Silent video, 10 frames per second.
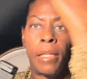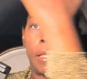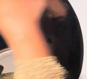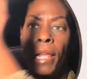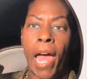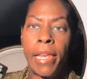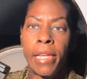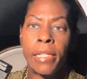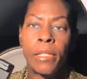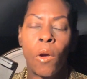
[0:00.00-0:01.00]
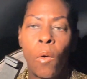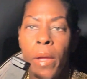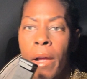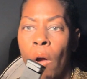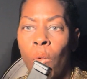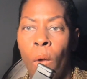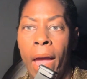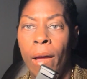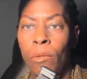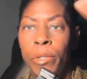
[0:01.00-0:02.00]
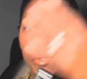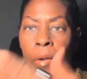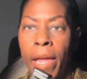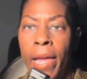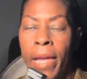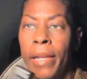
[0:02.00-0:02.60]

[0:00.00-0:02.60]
the lighting is going around your head.